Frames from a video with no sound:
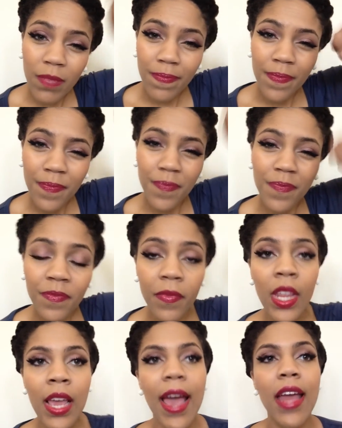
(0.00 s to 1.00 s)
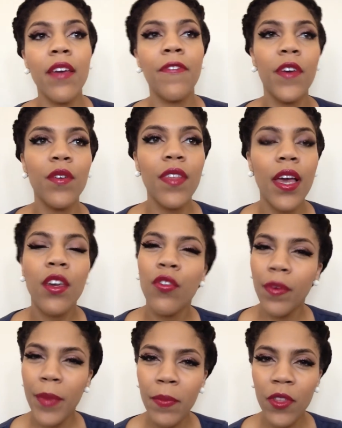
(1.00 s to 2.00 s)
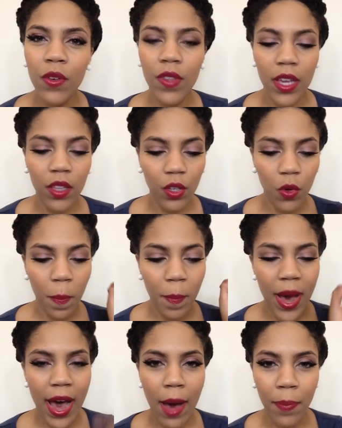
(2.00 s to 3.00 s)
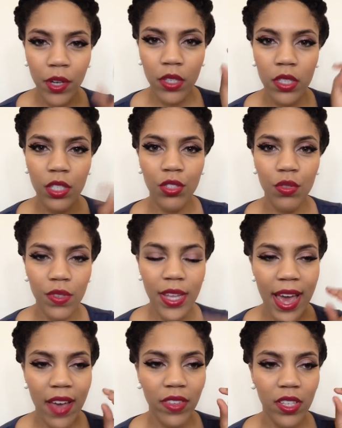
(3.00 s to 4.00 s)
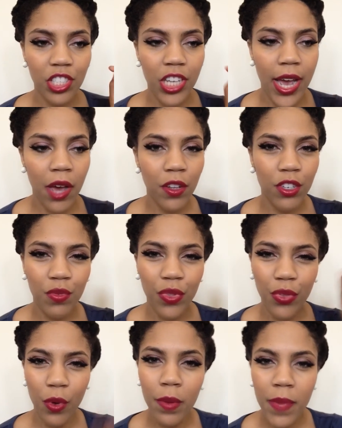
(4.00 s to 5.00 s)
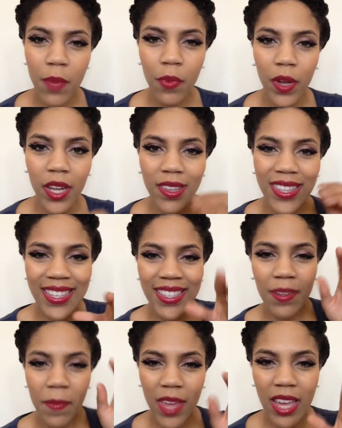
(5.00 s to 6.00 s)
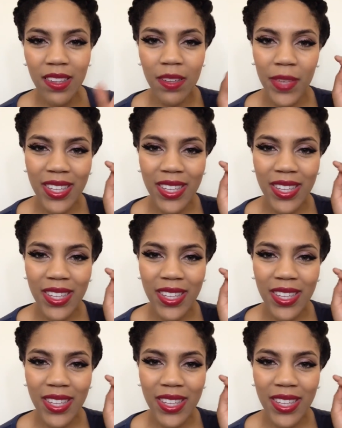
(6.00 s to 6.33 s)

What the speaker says: And it feels like, you remember those like little poppers that you used to have as a child that you throw at people and it hits them?